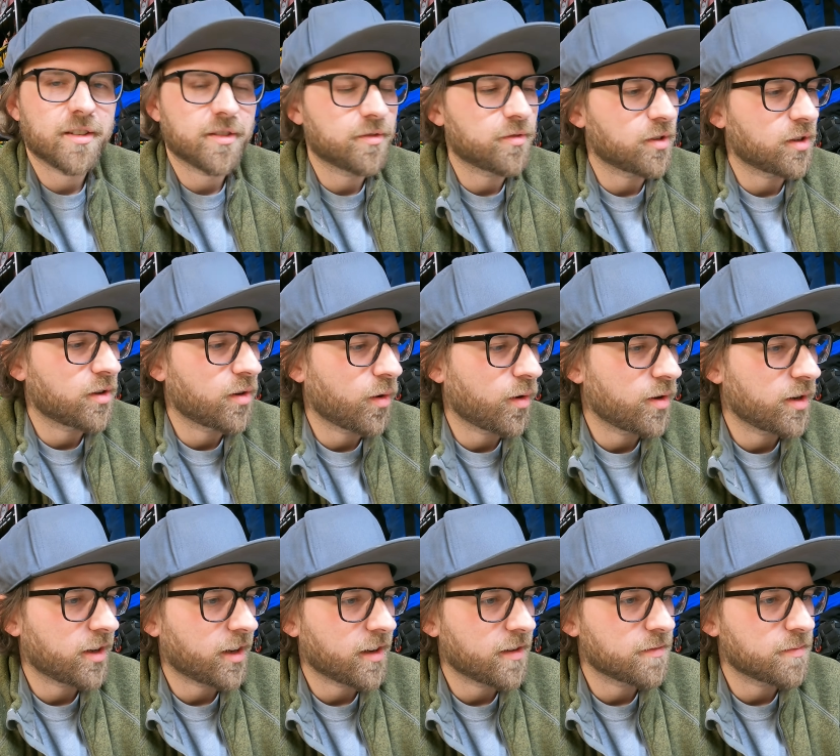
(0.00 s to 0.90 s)
of
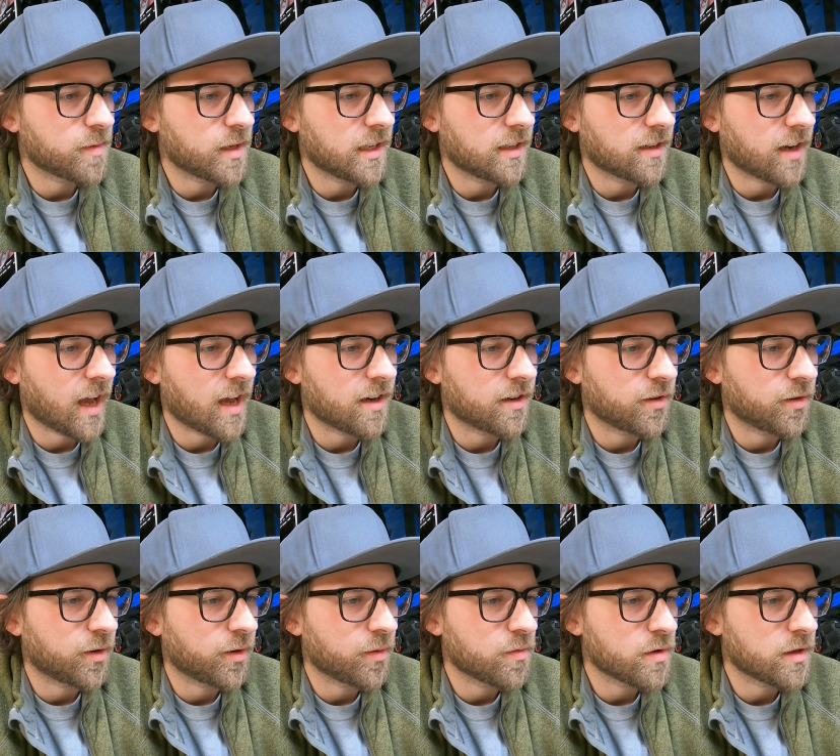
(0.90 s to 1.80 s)
recording of me not
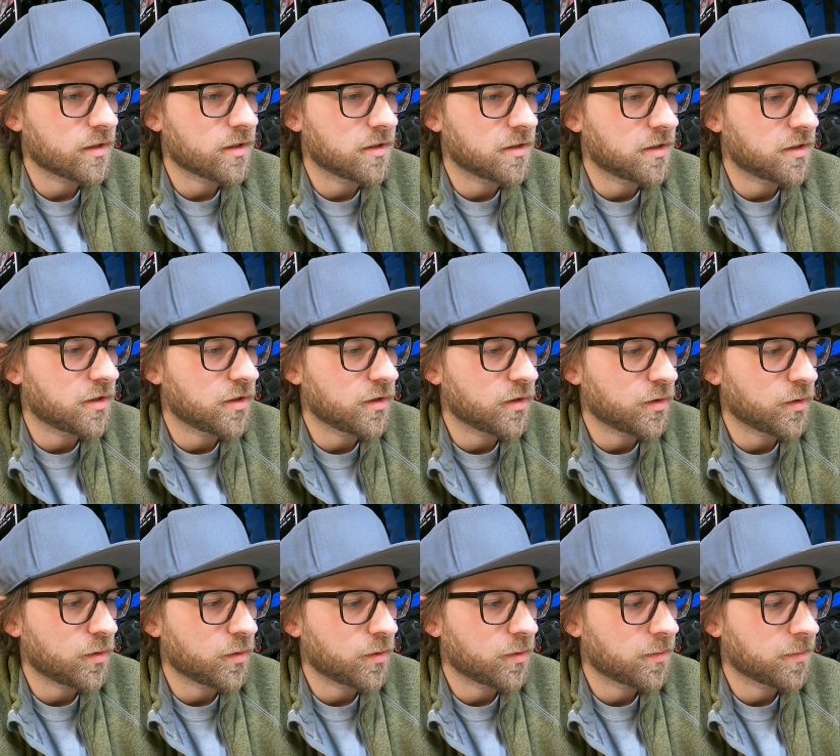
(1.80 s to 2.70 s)
knowing what to
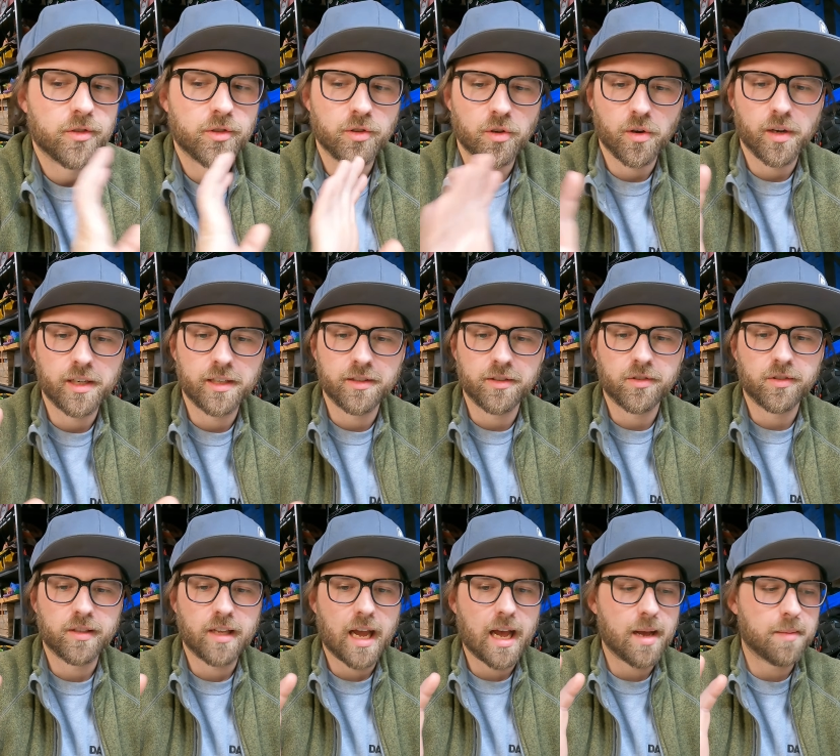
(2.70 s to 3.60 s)
do. So I need to
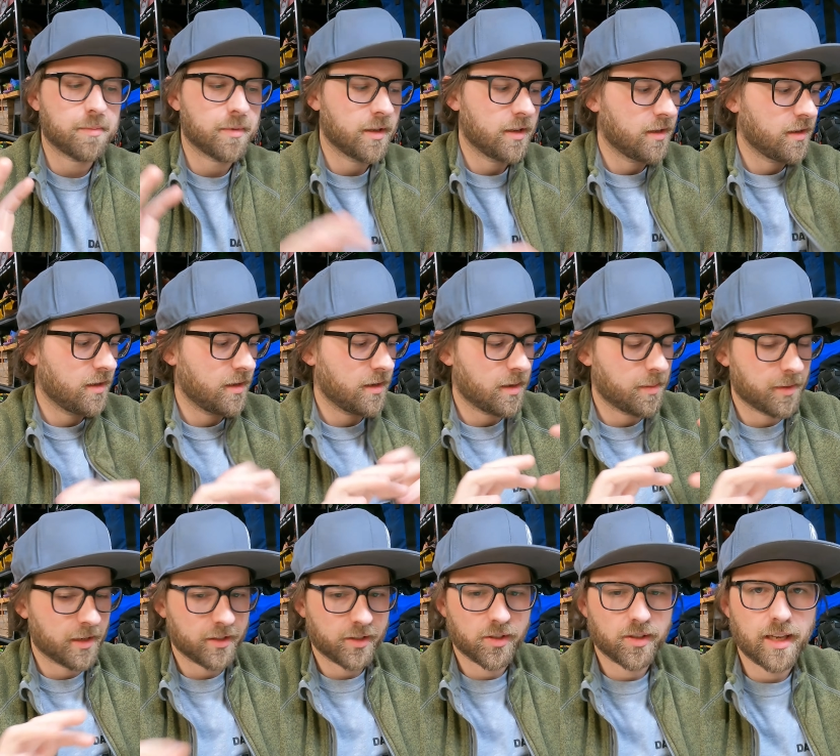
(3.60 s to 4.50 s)
stop. I'm
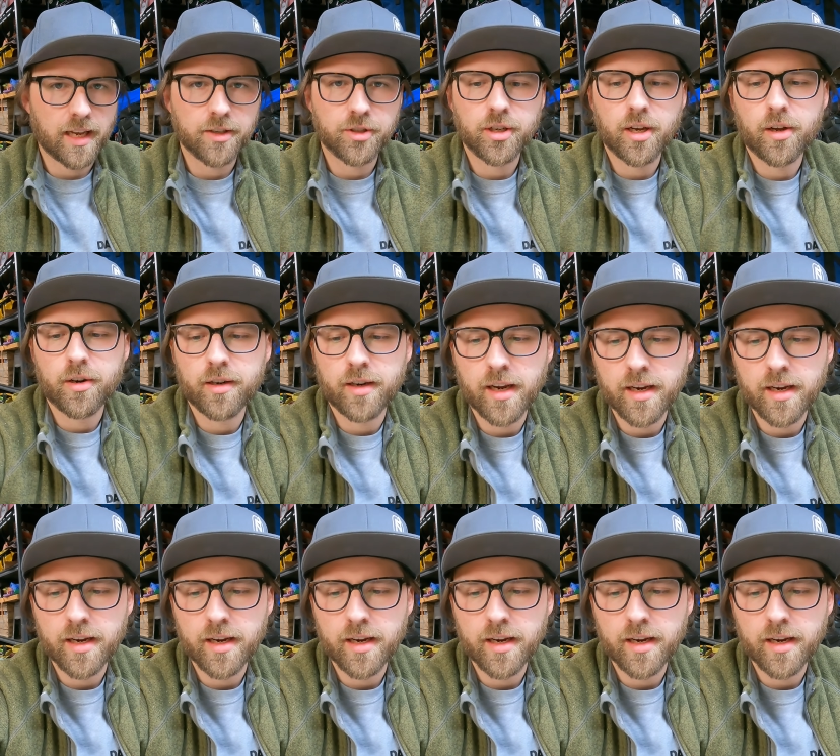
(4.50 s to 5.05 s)
gonna sketch out an